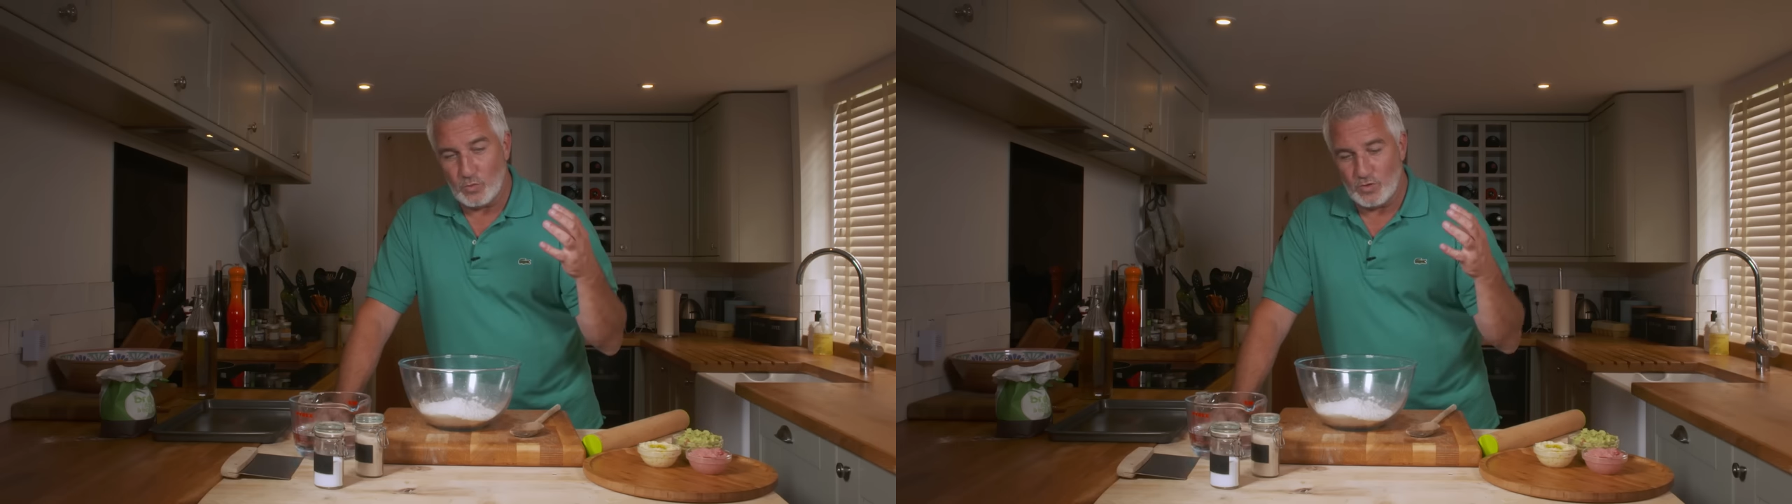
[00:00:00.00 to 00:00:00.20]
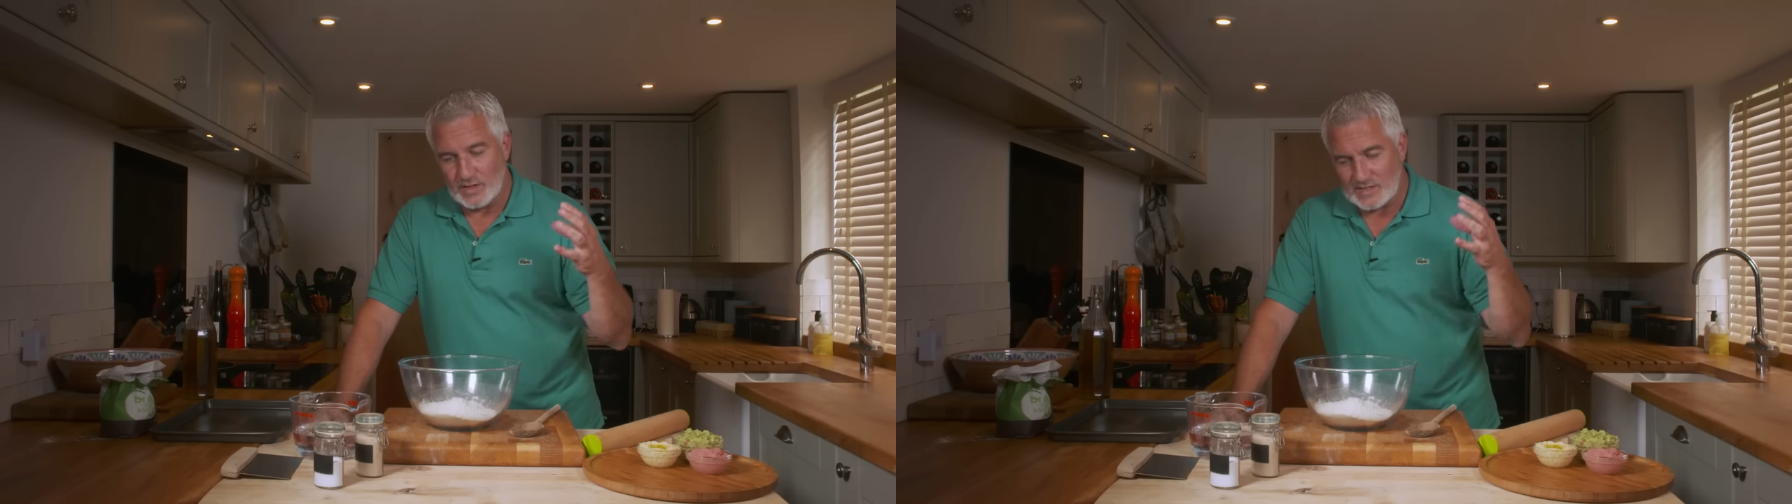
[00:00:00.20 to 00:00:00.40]

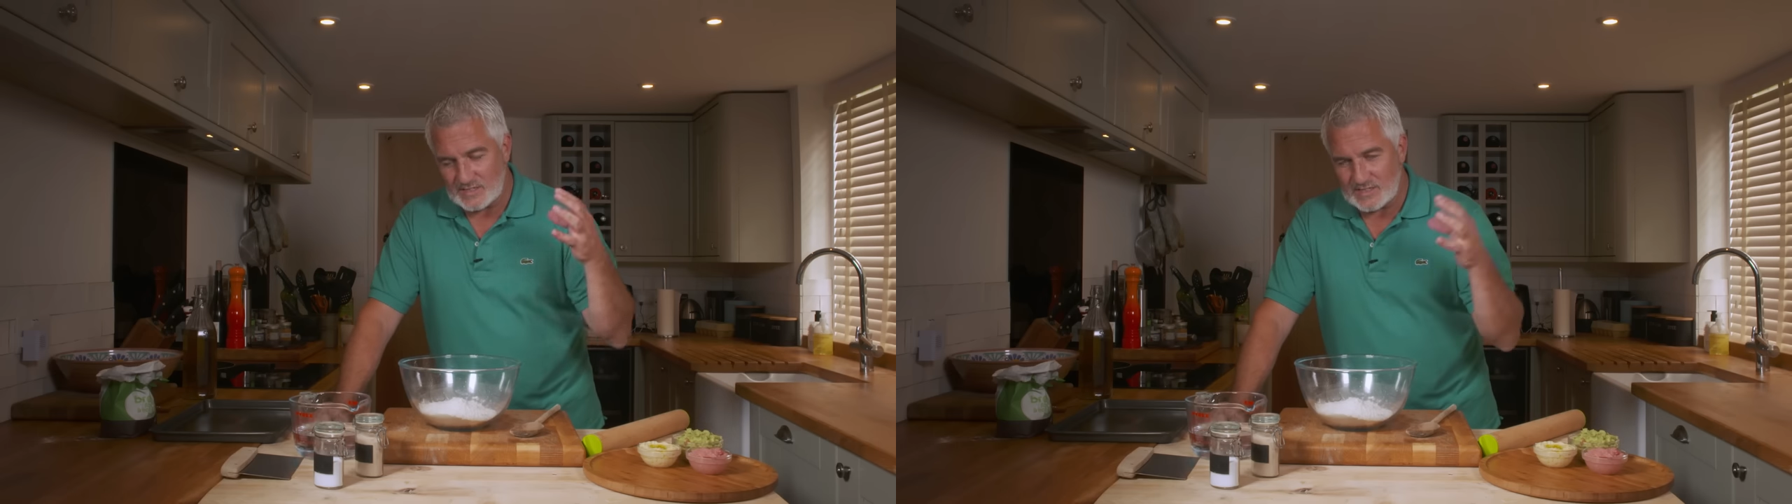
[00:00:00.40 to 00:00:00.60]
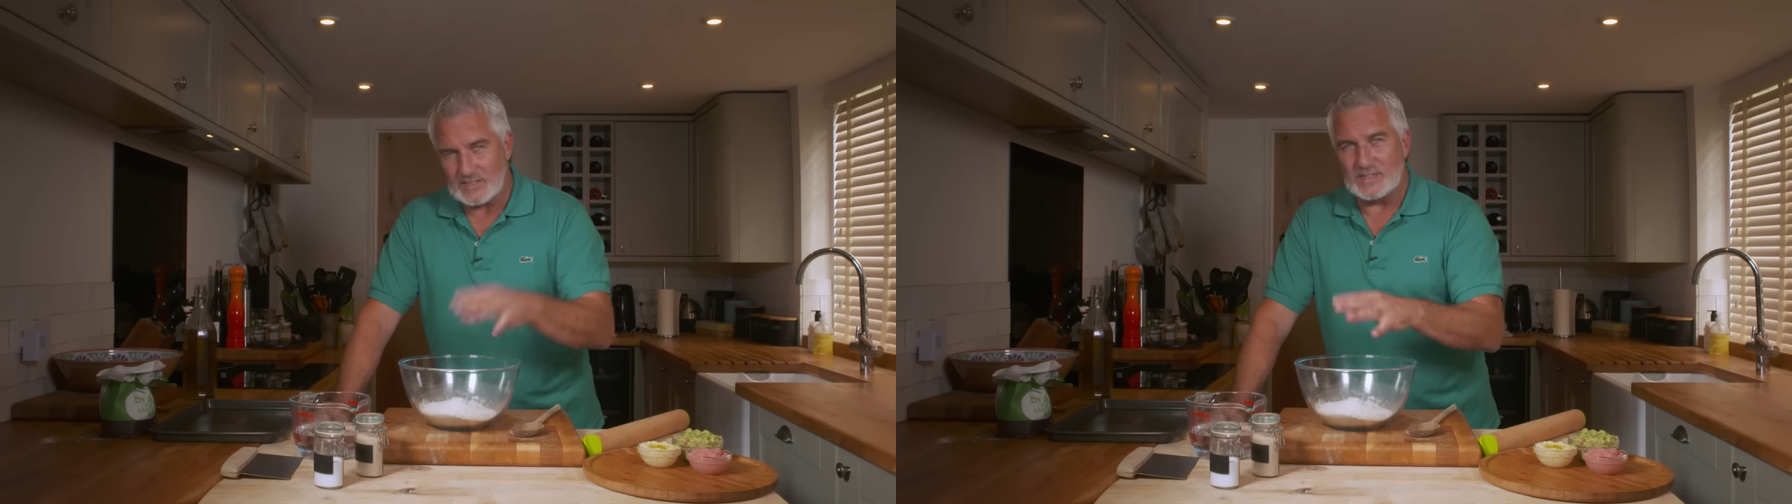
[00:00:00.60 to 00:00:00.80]
want that
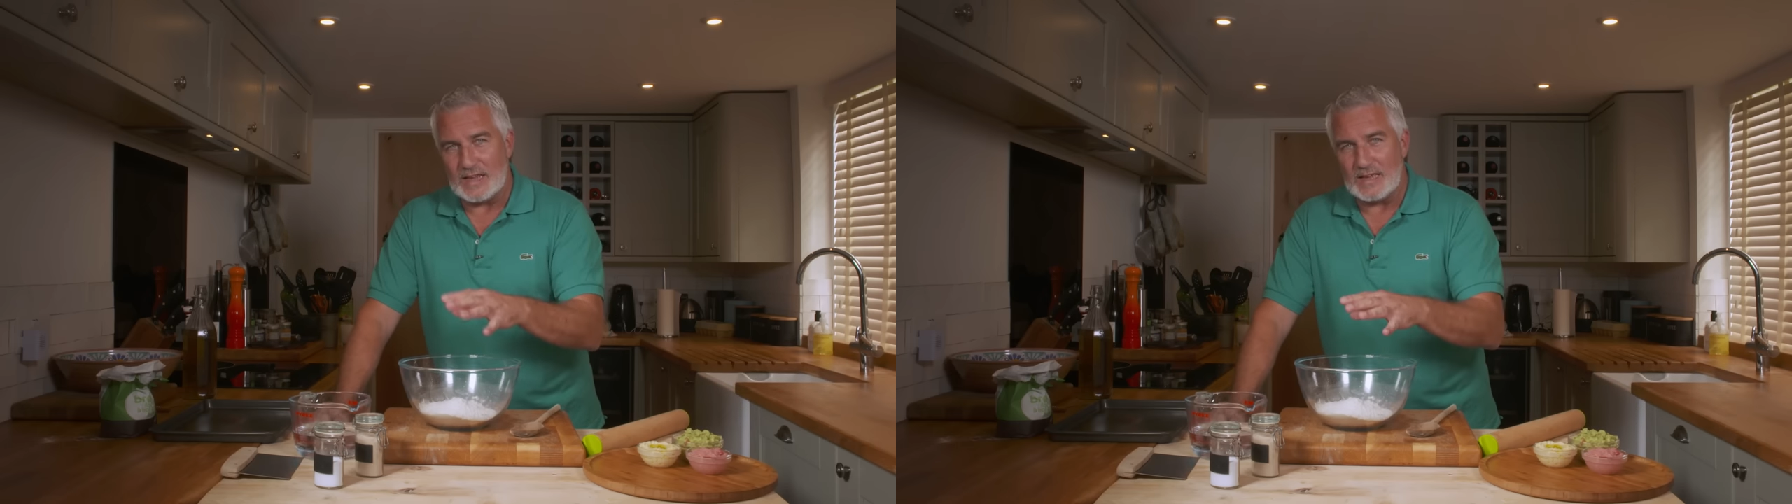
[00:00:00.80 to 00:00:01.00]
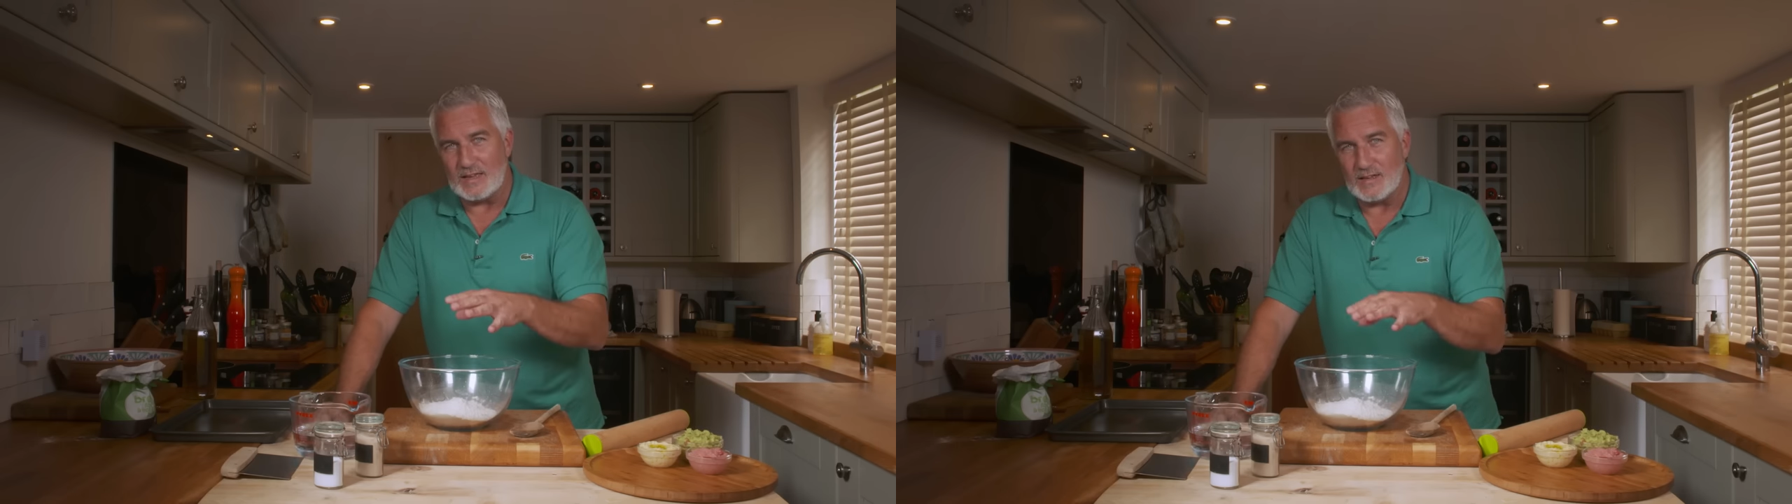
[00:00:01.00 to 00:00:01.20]

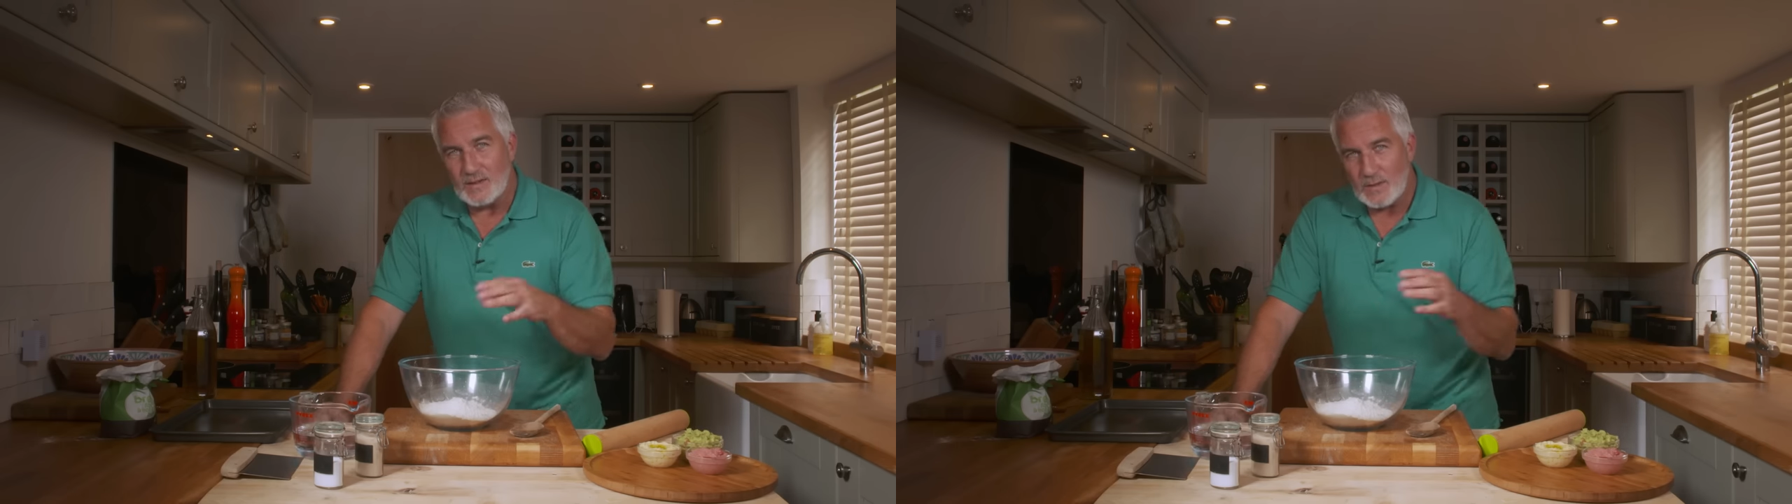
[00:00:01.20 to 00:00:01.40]
sting.